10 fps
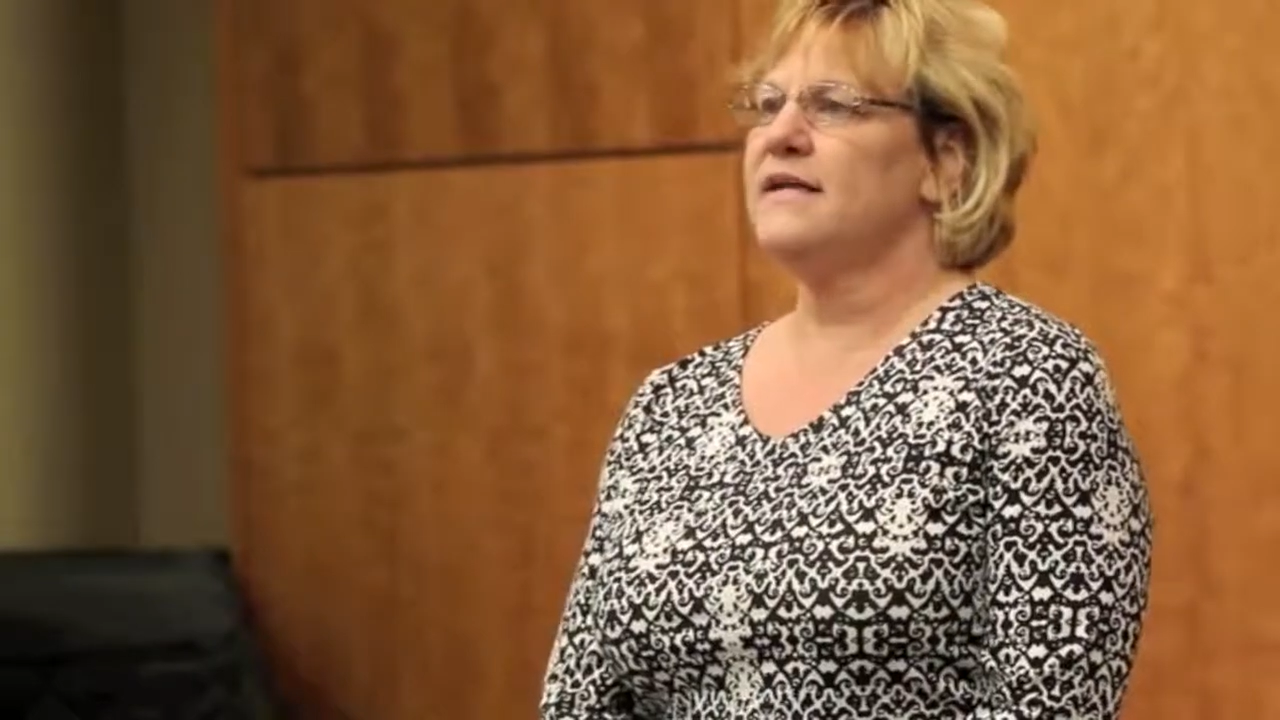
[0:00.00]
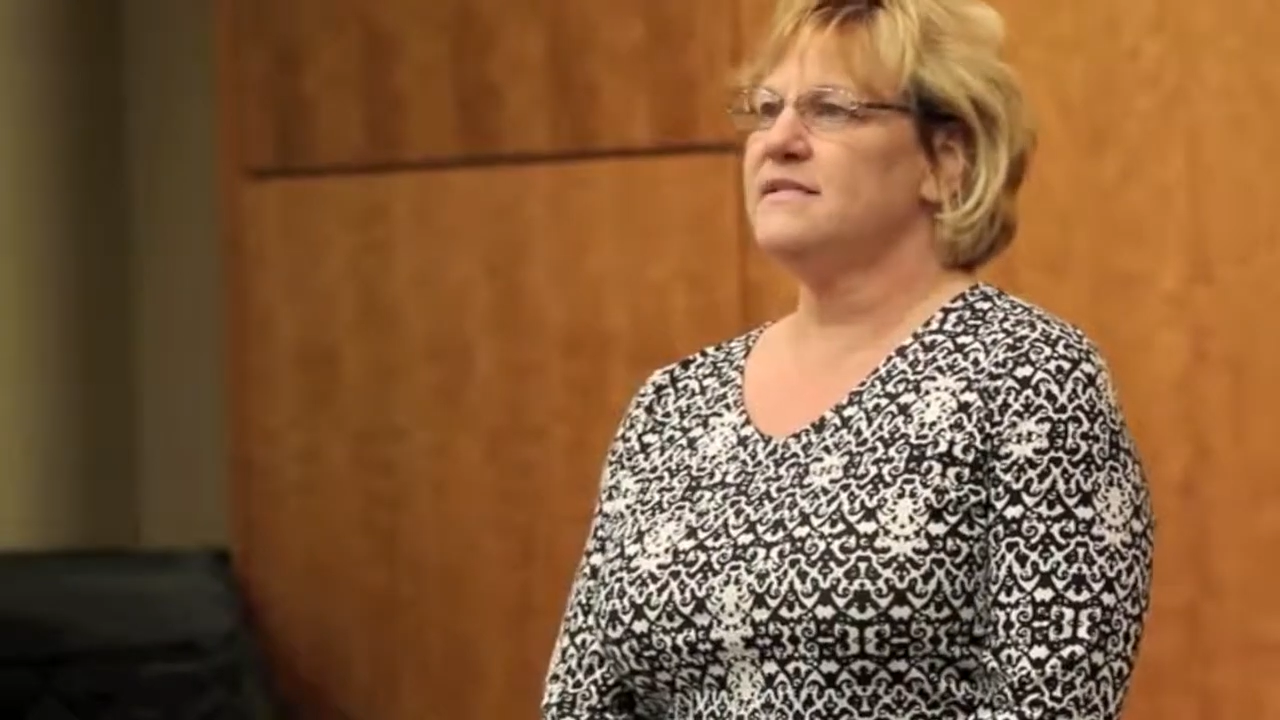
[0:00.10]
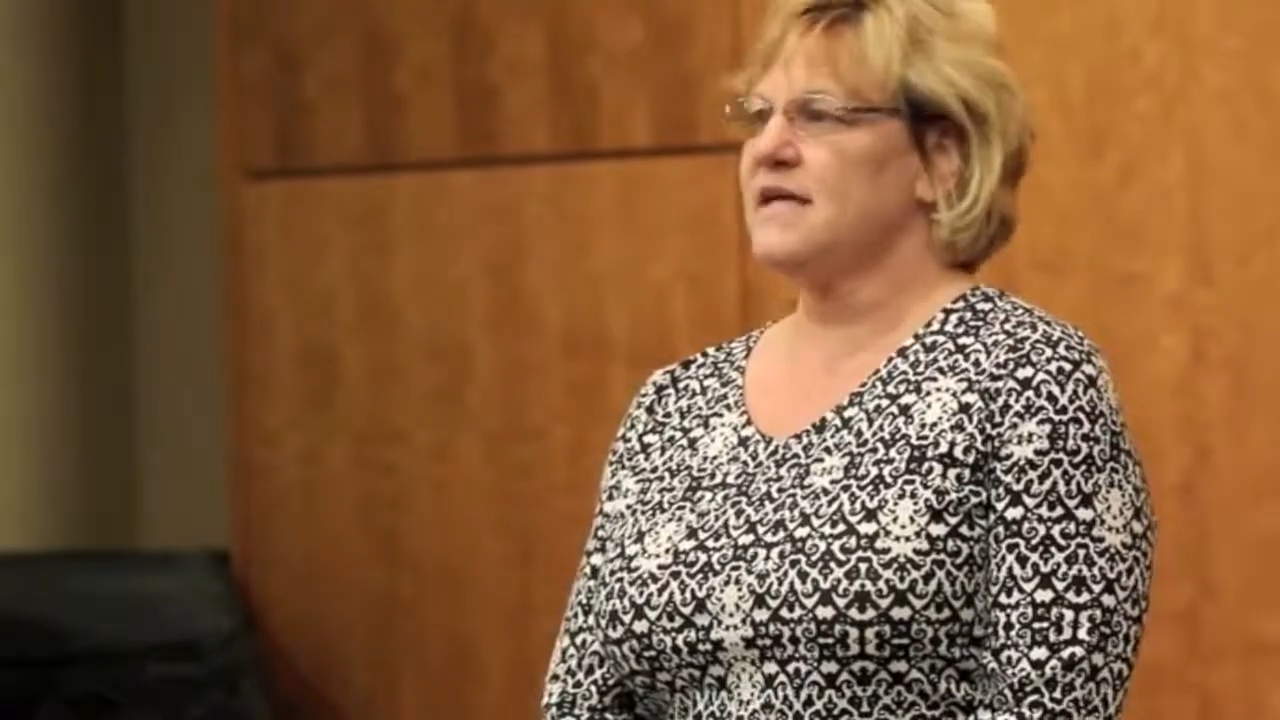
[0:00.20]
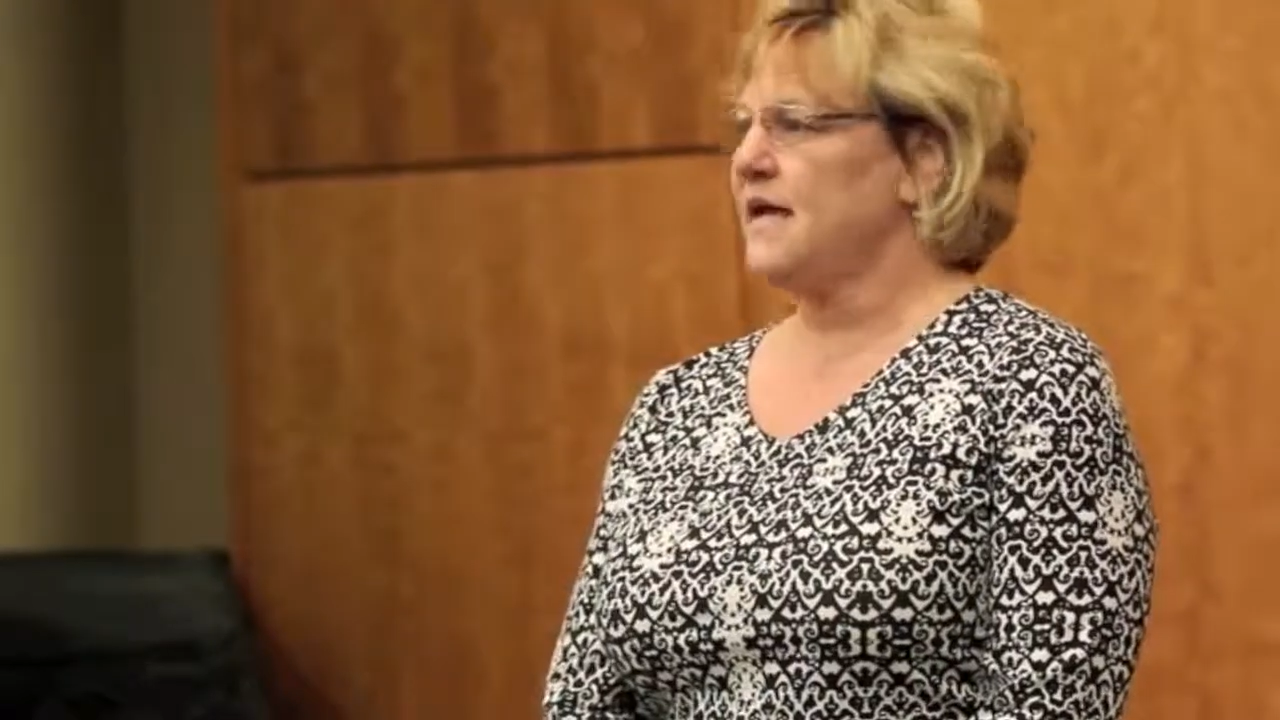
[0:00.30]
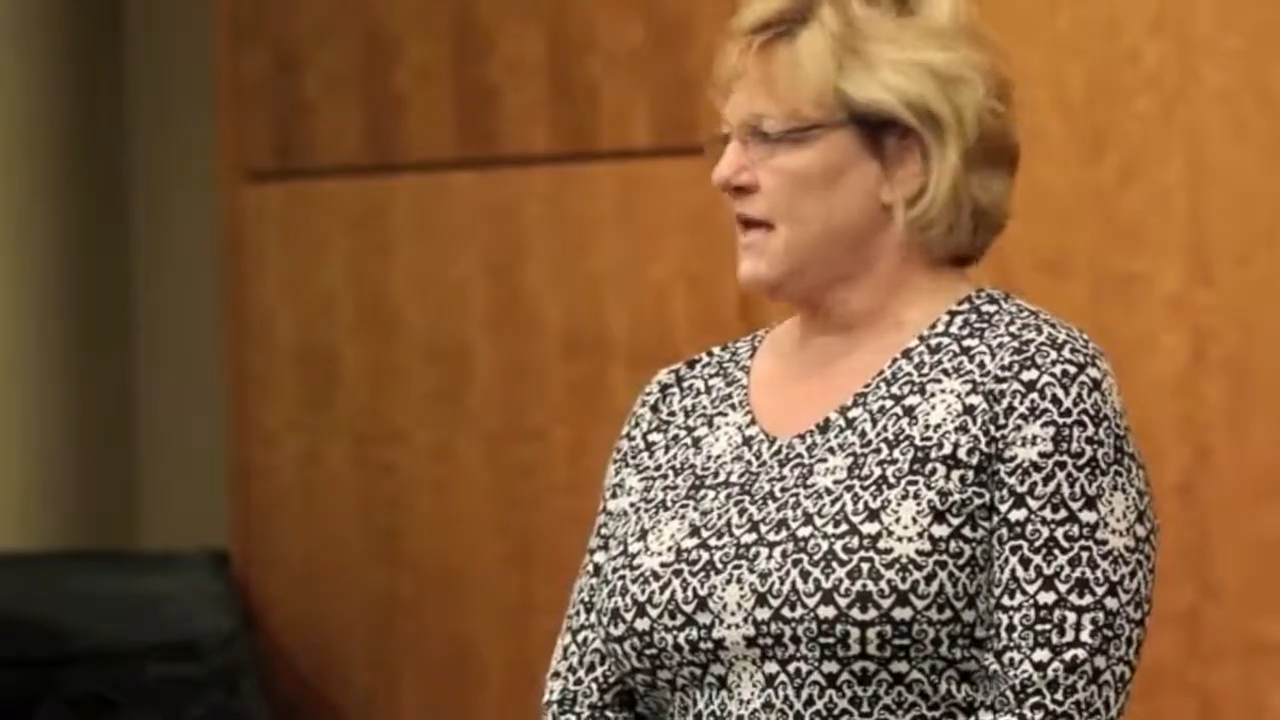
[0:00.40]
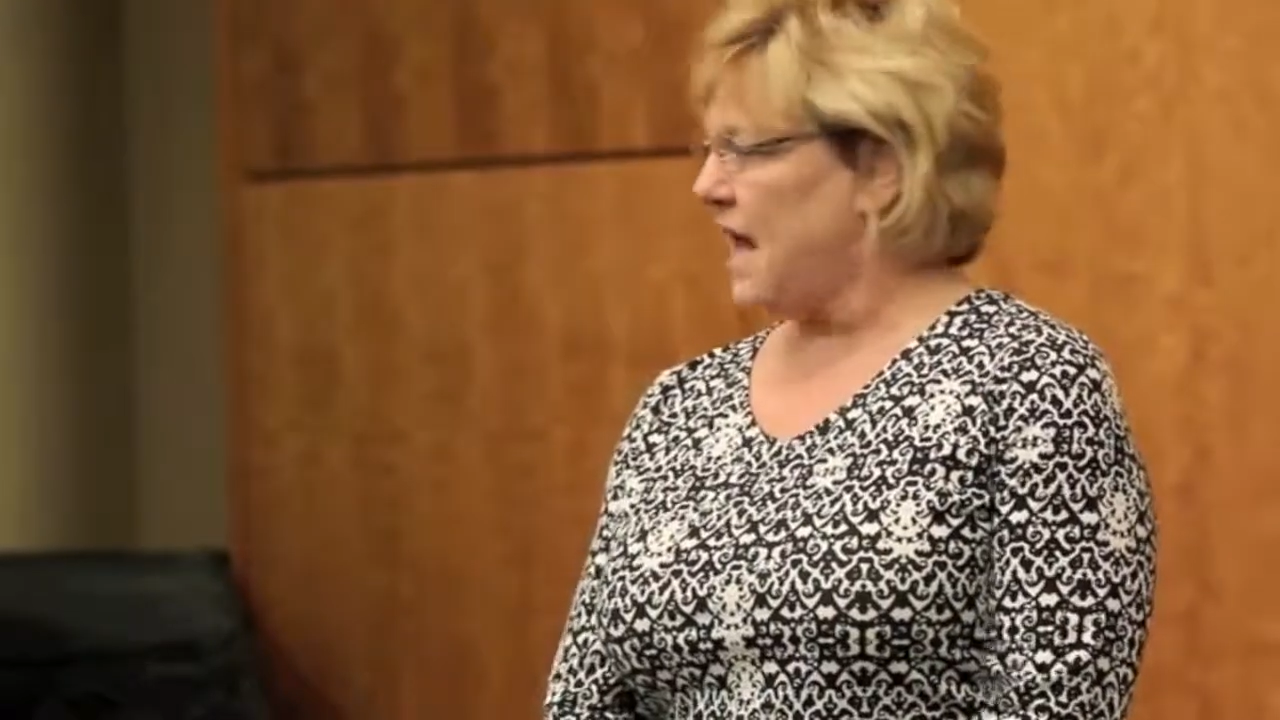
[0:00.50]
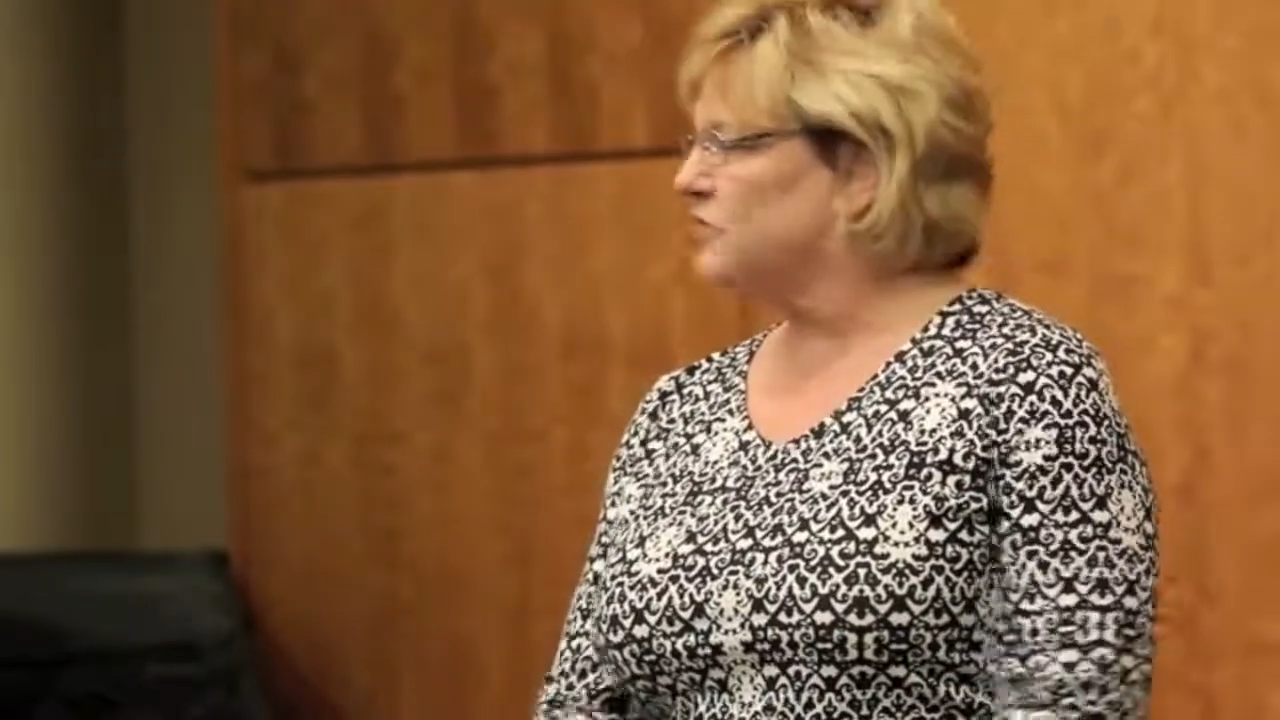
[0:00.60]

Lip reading: I decided